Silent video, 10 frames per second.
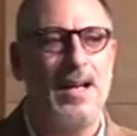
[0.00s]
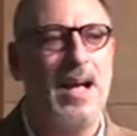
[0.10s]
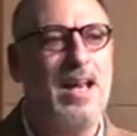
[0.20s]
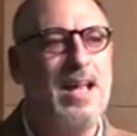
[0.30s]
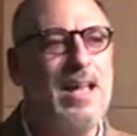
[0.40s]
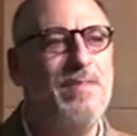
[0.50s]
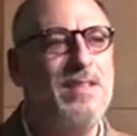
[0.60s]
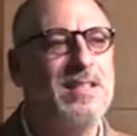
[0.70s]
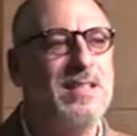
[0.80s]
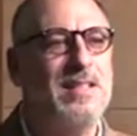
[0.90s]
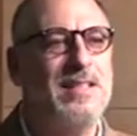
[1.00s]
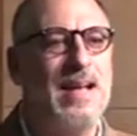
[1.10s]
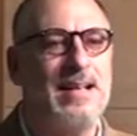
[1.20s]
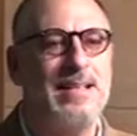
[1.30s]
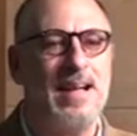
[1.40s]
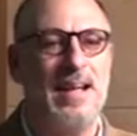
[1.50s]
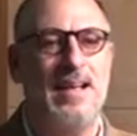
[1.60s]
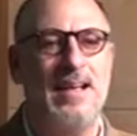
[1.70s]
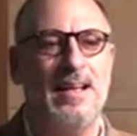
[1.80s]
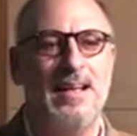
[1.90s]
And even since that
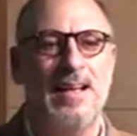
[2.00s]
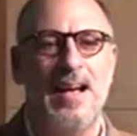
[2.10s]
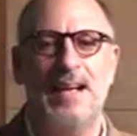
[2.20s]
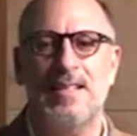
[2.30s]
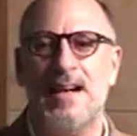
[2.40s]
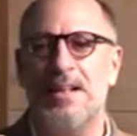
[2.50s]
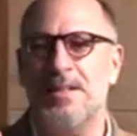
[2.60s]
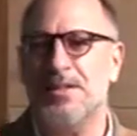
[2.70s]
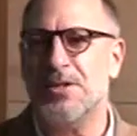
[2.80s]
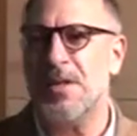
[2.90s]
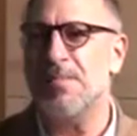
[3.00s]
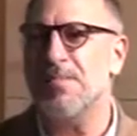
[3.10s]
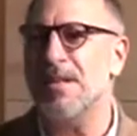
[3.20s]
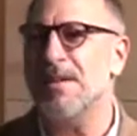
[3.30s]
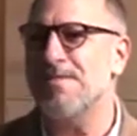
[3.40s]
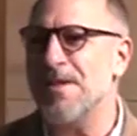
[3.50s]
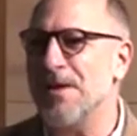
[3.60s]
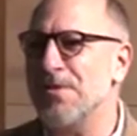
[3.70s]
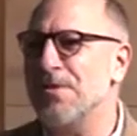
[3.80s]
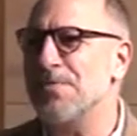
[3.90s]
day, as I tripped and I
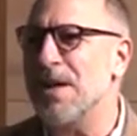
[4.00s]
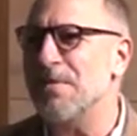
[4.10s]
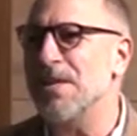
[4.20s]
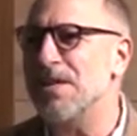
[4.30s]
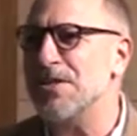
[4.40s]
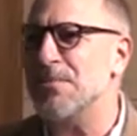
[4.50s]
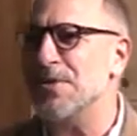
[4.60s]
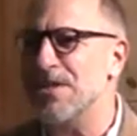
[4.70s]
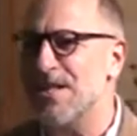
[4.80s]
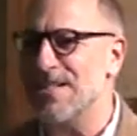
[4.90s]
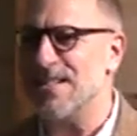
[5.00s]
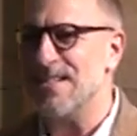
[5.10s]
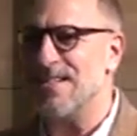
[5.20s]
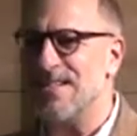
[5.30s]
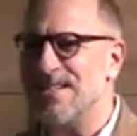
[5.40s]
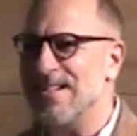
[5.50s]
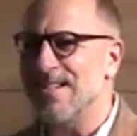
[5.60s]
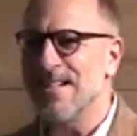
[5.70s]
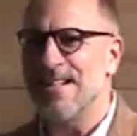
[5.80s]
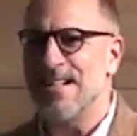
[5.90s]
fell through my relationship with Jesus,
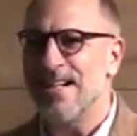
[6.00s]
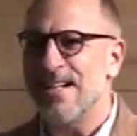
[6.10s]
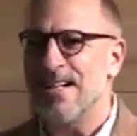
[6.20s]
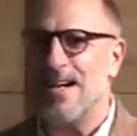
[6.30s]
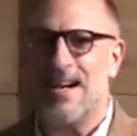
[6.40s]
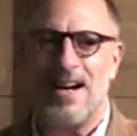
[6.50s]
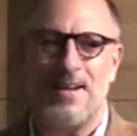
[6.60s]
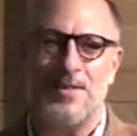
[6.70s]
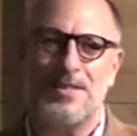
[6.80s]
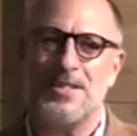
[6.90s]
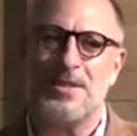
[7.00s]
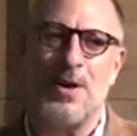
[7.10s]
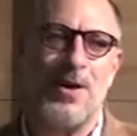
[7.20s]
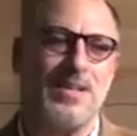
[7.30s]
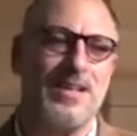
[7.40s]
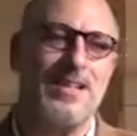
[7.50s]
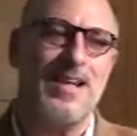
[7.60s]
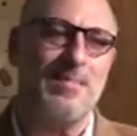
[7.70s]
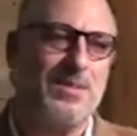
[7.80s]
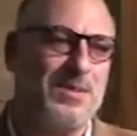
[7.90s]
I just called on the
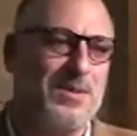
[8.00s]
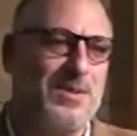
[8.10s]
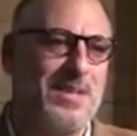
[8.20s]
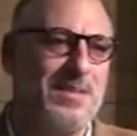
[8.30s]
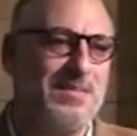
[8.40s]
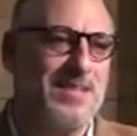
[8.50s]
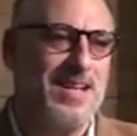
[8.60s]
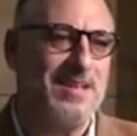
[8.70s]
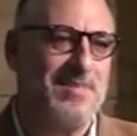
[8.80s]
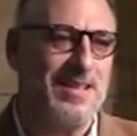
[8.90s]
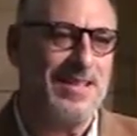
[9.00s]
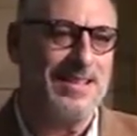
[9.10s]
name of the Lord and He forgave me.